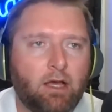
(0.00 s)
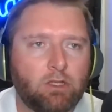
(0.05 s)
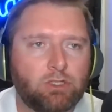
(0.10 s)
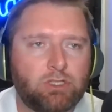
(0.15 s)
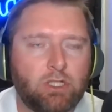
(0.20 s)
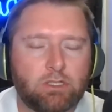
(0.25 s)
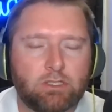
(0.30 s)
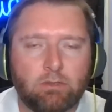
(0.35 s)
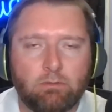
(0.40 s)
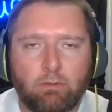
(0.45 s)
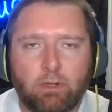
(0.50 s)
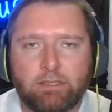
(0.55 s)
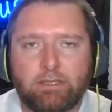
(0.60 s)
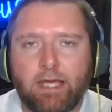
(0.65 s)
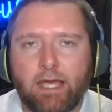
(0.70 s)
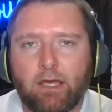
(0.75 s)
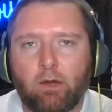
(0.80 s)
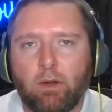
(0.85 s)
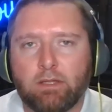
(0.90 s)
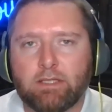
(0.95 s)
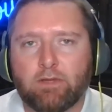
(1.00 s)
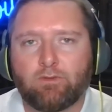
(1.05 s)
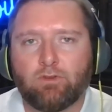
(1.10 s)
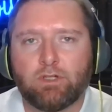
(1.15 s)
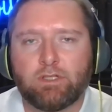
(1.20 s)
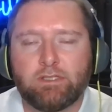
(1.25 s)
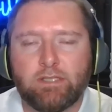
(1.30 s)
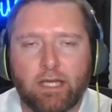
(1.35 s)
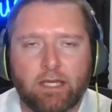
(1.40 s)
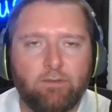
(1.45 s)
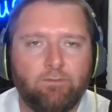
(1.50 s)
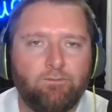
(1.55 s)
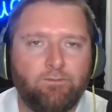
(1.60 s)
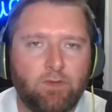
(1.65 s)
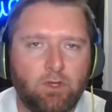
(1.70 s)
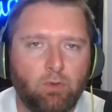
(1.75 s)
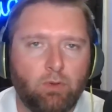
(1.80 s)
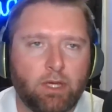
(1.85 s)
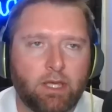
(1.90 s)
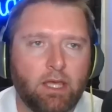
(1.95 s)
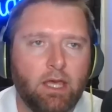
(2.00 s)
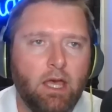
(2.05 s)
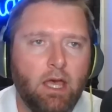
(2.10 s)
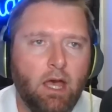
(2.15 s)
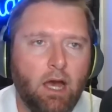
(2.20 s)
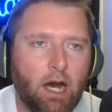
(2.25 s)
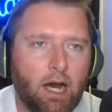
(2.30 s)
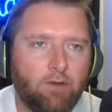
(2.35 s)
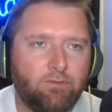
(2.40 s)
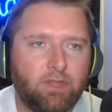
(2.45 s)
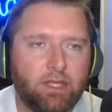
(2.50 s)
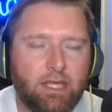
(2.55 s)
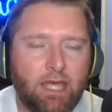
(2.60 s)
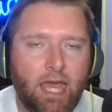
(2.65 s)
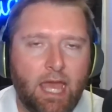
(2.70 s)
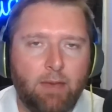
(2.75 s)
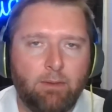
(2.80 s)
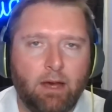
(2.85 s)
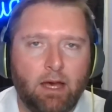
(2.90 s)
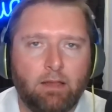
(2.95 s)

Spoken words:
I'll share some of my takeaways after a second viewing of the game.